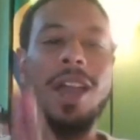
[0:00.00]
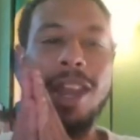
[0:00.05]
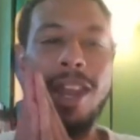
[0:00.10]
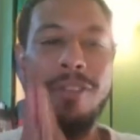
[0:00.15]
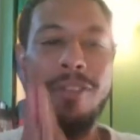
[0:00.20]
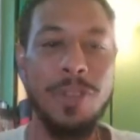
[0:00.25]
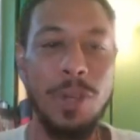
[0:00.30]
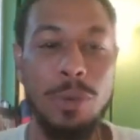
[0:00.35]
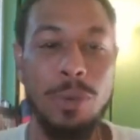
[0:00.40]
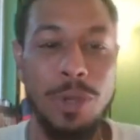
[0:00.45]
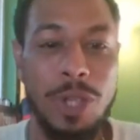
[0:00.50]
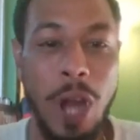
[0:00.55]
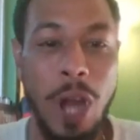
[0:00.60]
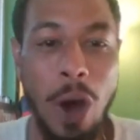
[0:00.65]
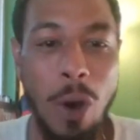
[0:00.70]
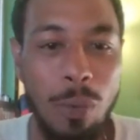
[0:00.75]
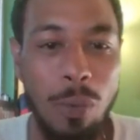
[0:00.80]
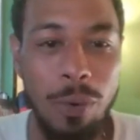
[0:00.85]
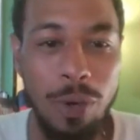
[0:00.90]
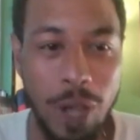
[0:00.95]
And if you
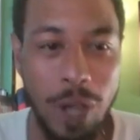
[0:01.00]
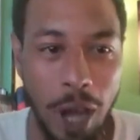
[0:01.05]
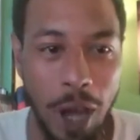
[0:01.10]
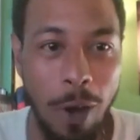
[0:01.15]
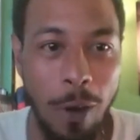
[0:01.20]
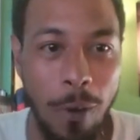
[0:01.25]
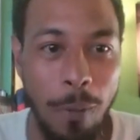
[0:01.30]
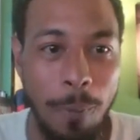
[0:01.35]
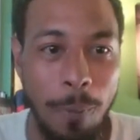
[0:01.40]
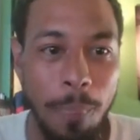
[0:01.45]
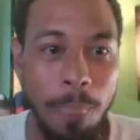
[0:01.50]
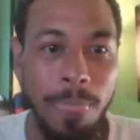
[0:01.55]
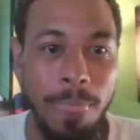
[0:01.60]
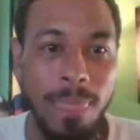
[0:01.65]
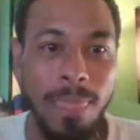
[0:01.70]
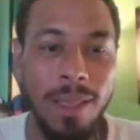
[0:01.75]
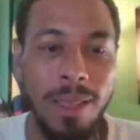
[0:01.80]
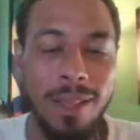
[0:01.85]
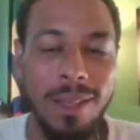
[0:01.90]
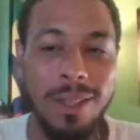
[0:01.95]
don't know,
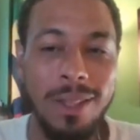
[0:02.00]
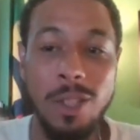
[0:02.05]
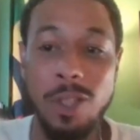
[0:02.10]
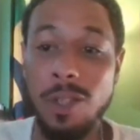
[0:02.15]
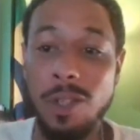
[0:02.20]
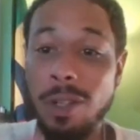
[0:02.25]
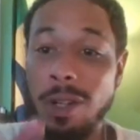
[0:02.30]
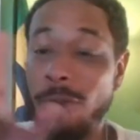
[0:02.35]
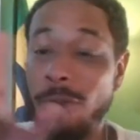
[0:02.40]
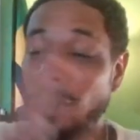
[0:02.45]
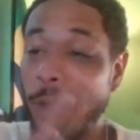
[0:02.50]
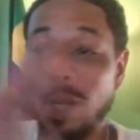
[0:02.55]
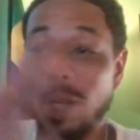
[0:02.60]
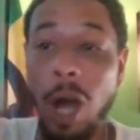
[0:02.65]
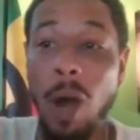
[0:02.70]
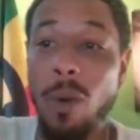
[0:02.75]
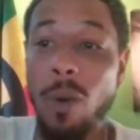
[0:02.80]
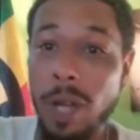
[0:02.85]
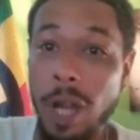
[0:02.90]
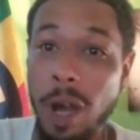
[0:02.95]

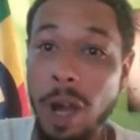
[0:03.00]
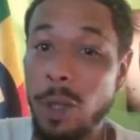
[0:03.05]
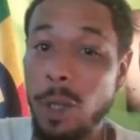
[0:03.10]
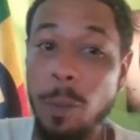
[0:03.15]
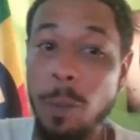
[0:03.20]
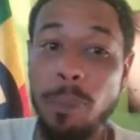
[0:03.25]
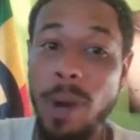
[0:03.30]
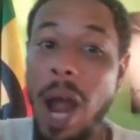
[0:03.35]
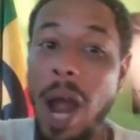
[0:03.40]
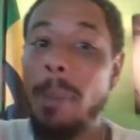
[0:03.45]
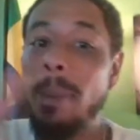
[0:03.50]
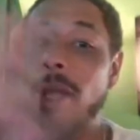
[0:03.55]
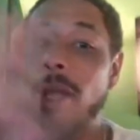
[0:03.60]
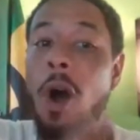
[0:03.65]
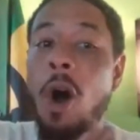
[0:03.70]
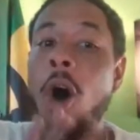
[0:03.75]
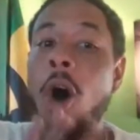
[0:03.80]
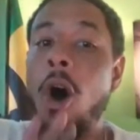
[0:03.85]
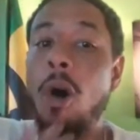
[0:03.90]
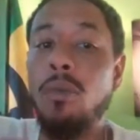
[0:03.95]
you probably
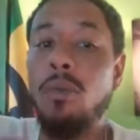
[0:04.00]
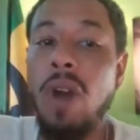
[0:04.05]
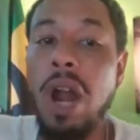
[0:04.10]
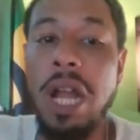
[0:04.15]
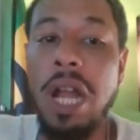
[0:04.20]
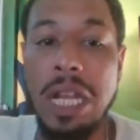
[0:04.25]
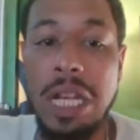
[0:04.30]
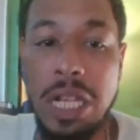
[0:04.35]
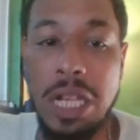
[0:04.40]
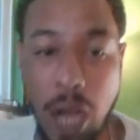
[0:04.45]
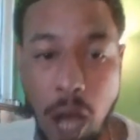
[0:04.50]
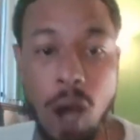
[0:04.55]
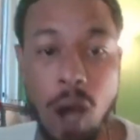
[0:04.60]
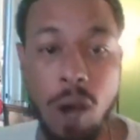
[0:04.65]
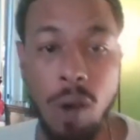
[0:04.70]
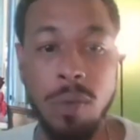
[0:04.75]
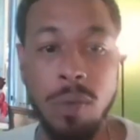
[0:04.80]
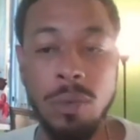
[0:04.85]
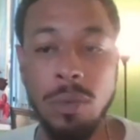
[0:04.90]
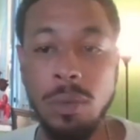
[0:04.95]
already
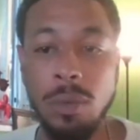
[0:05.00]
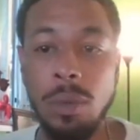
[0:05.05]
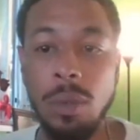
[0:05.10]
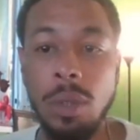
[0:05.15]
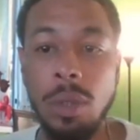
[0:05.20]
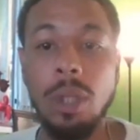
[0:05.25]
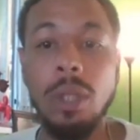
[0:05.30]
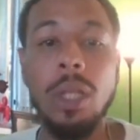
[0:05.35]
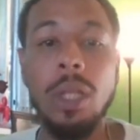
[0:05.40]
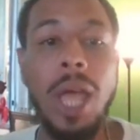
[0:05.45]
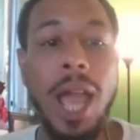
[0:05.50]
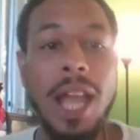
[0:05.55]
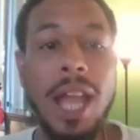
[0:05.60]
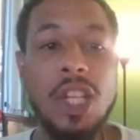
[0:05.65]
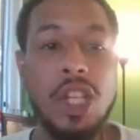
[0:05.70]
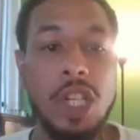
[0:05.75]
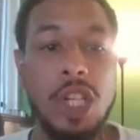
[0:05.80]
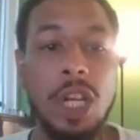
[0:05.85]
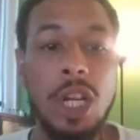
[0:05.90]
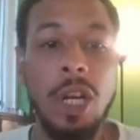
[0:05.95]
know.
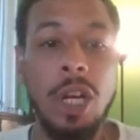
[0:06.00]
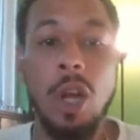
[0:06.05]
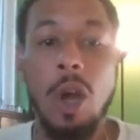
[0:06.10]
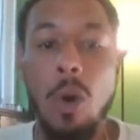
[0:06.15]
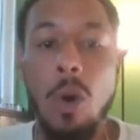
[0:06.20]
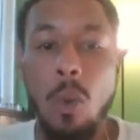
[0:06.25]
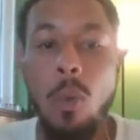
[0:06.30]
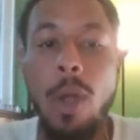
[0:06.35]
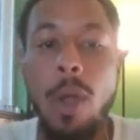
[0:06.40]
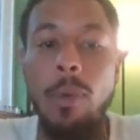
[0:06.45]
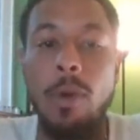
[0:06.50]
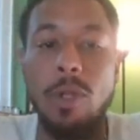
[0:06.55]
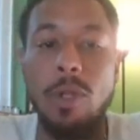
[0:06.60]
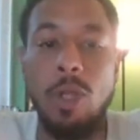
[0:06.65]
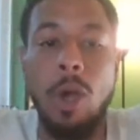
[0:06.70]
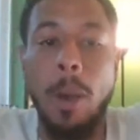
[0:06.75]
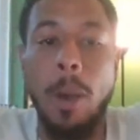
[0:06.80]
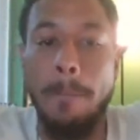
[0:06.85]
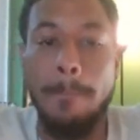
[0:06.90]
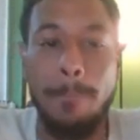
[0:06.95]
Last year, we
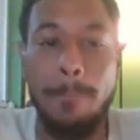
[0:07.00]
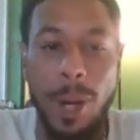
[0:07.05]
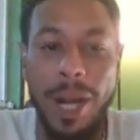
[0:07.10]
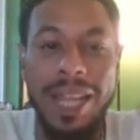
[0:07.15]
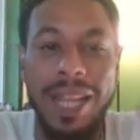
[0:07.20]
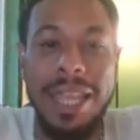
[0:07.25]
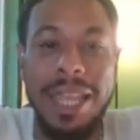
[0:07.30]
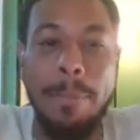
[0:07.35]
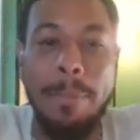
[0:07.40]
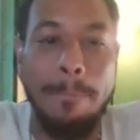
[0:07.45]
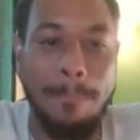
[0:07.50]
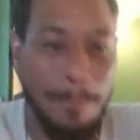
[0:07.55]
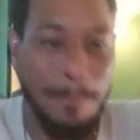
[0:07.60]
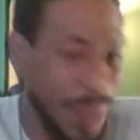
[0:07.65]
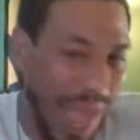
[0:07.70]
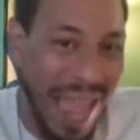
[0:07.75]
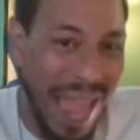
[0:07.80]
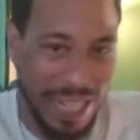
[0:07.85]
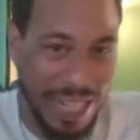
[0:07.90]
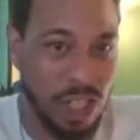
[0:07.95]
was breaking
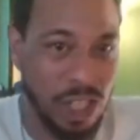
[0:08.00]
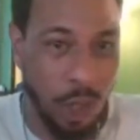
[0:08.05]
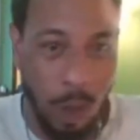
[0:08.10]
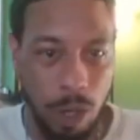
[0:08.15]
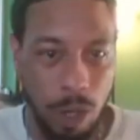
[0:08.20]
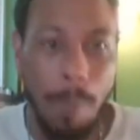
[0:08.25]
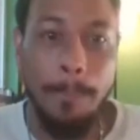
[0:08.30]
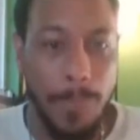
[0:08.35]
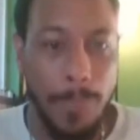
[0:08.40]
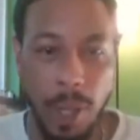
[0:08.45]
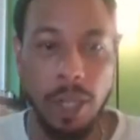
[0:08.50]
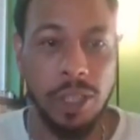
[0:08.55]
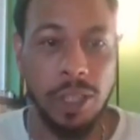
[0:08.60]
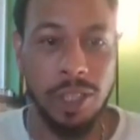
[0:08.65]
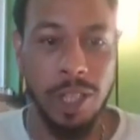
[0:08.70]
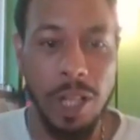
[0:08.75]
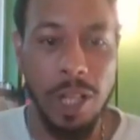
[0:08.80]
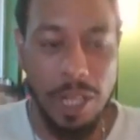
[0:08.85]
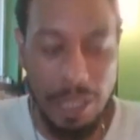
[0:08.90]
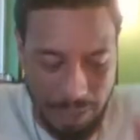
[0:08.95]
backs on the
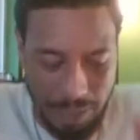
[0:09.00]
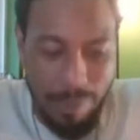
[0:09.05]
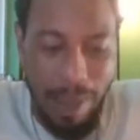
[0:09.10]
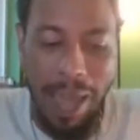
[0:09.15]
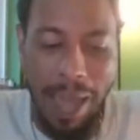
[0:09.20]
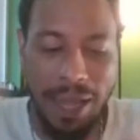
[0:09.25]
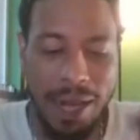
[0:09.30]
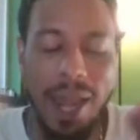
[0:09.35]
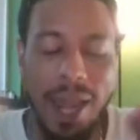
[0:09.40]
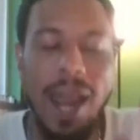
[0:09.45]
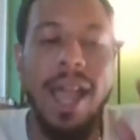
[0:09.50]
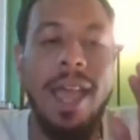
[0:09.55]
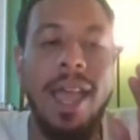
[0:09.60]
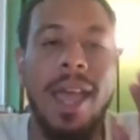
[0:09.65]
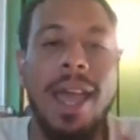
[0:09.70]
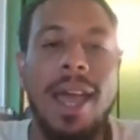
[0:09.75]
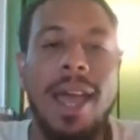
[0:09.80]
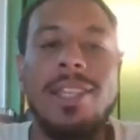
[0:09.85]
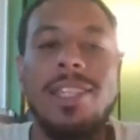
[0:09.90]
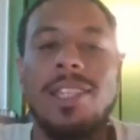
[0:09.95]
books, smacking that
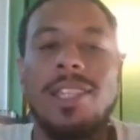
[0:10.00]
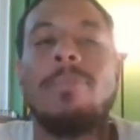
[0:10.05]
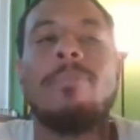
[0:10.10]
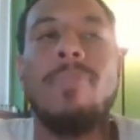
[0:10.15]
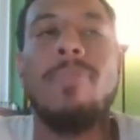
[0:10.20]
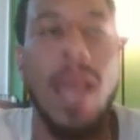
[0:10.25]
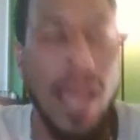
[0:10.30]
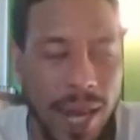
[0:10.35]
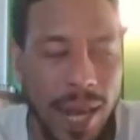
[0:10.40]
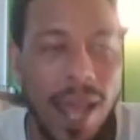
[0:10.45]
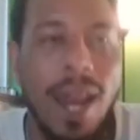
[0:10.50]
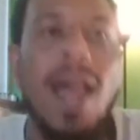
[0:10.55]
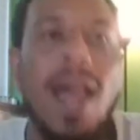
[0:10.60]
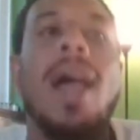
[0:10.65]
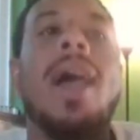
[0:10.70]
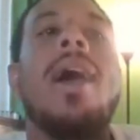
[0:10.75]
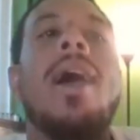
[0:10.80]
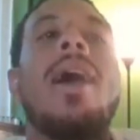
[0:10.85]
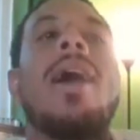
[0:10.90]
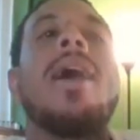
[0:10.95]

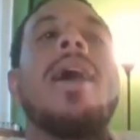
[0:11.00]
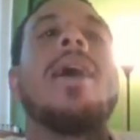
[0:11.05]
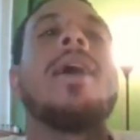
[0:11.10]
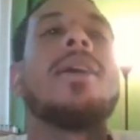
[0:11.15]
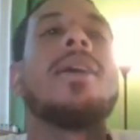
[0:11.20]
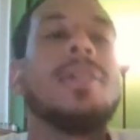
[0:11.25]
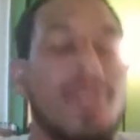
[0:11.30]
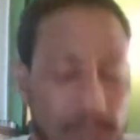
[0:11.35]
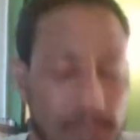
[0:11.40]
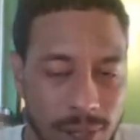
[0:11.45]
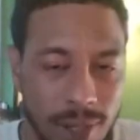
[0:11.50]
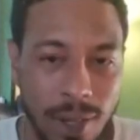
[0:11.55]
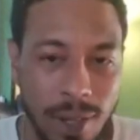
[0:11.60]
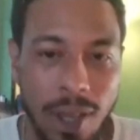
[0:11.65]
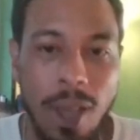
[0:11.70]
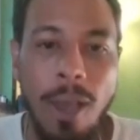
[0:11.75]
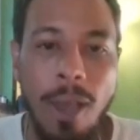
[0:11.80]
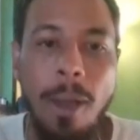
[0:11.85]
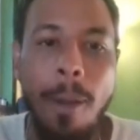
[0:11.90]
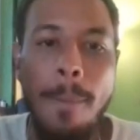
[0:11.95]
ass.
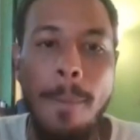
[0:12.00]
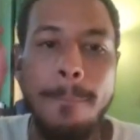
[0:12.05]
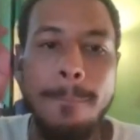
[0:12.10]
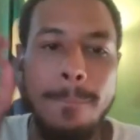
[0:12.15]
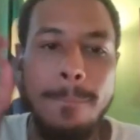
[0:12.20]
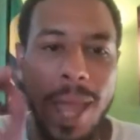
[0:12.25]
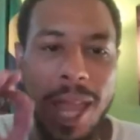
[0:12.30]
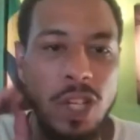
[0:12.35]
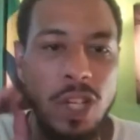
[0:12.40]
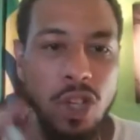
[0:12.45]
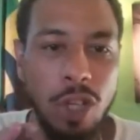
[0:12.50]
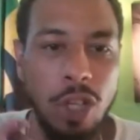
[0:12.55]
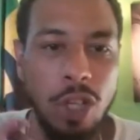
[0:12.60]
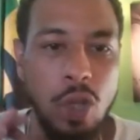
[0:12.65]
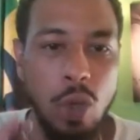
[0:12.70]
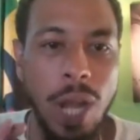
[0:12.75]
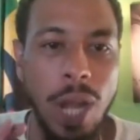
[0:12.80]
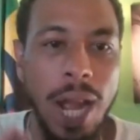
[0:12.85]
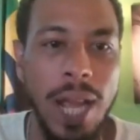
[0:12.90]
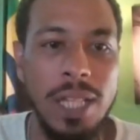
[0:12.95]
Make sure
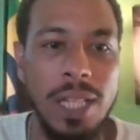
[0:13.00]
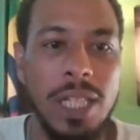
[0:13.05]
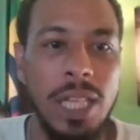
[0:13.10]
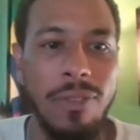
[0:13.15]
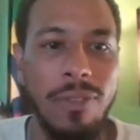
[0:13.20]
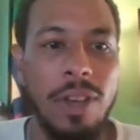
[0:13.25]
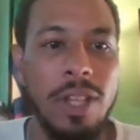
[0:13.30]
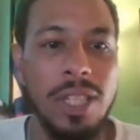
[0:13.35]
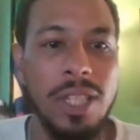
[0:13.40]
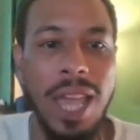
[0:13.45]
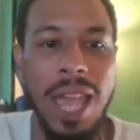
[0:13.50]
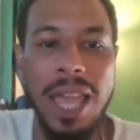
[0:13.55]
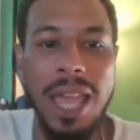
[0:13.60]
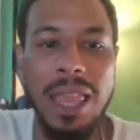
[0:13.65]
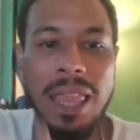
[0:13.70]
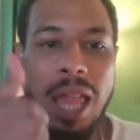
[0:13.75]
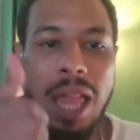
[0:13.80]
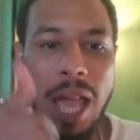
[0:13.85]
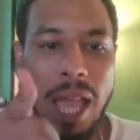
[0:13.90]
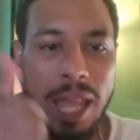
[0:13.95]
that you guys give us a
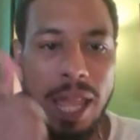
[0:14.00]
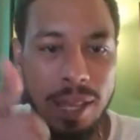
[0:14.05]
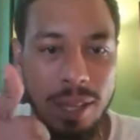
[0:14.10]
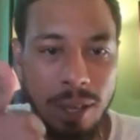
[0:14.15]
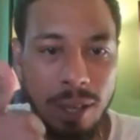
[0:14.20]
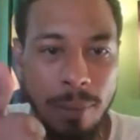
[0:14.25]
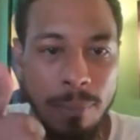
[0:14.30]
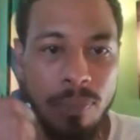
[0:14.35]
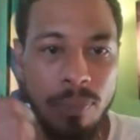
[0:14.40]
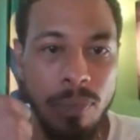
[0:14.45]
like.